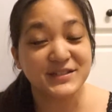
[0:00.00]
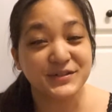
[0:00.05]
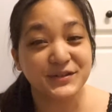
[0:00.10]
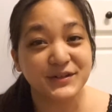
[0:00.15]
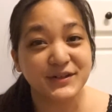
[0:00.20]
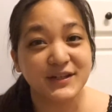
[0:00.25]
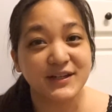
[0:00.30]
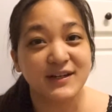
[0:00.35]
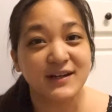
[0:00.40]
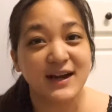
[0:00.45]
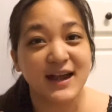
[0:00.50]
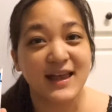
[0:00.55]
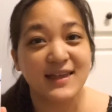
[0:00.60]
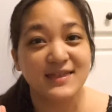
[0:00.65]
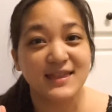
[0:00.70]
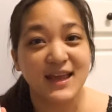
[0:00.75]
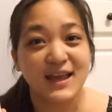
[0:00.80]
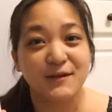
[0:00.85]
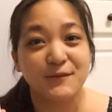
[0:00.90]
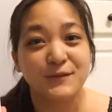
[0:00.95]
store
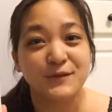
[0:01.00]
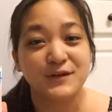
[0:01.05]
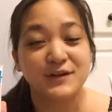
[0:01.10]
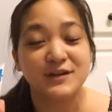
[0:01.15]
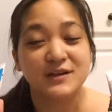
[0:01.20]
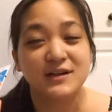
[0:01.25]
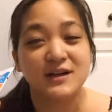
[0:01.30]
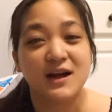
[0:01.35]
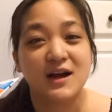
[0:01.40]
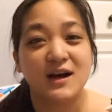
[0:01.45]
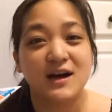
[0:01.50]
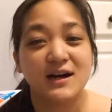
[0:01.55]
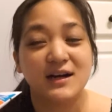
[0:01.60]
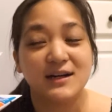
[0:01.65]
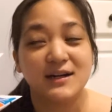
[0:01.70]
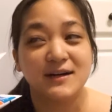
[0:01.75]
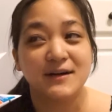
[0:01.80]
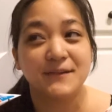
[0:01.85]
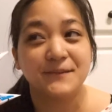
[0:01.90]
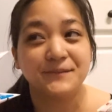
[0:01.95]
and they were,
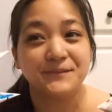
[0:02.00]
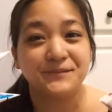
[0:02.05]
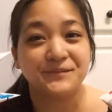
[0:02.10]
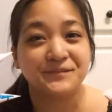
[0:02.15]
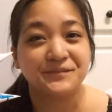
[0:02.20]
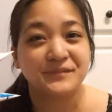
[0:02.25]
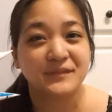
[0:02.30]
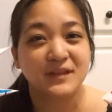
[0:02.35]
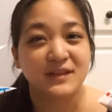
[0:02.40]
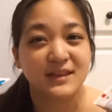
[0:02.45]
um,